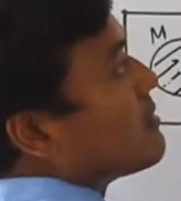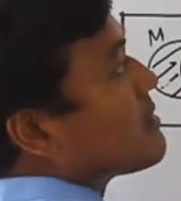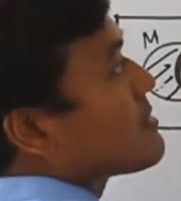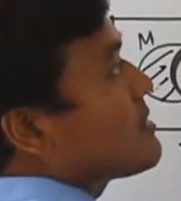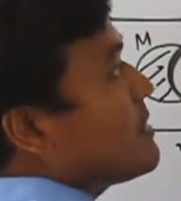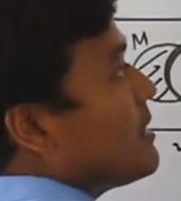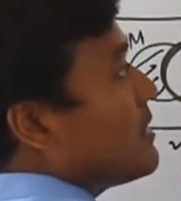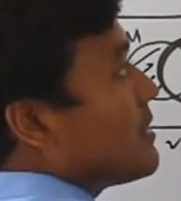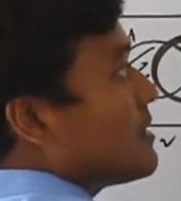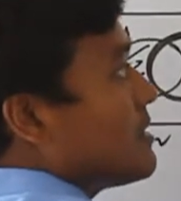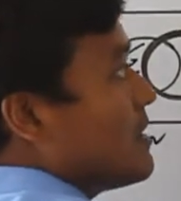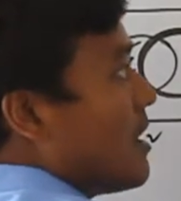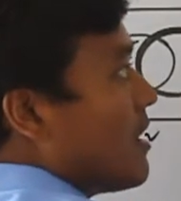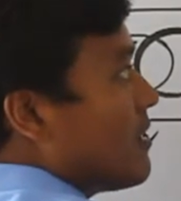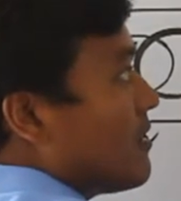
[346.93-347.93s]

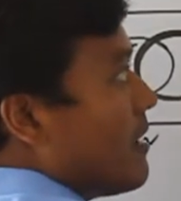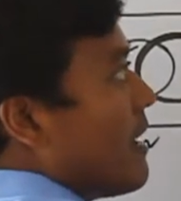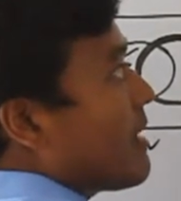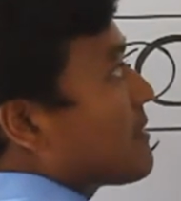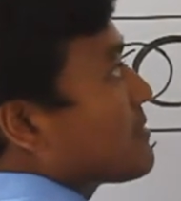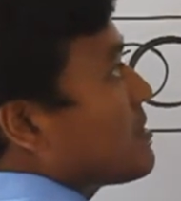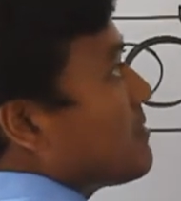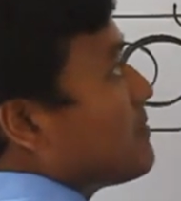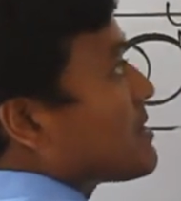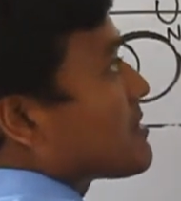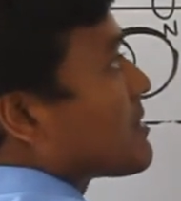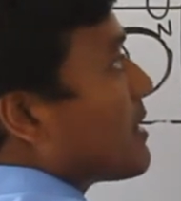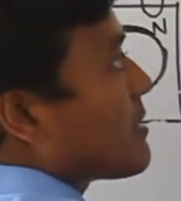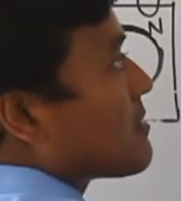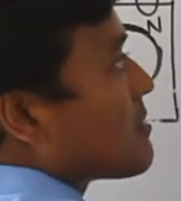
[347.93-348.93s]
shade yarn except the
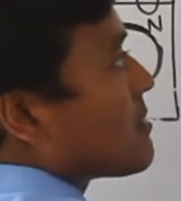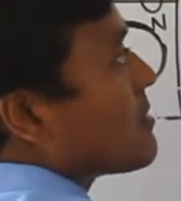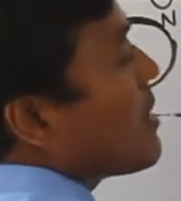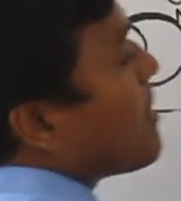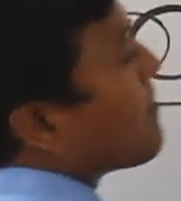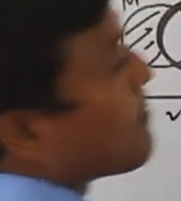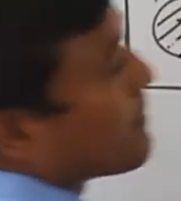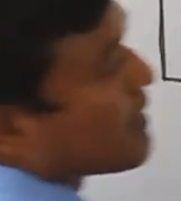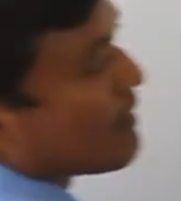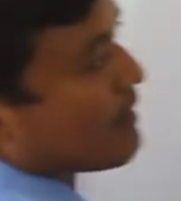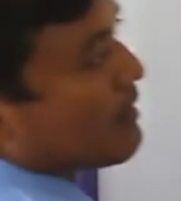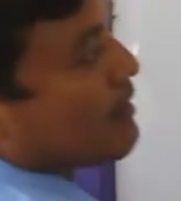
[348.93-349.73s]
set yarn.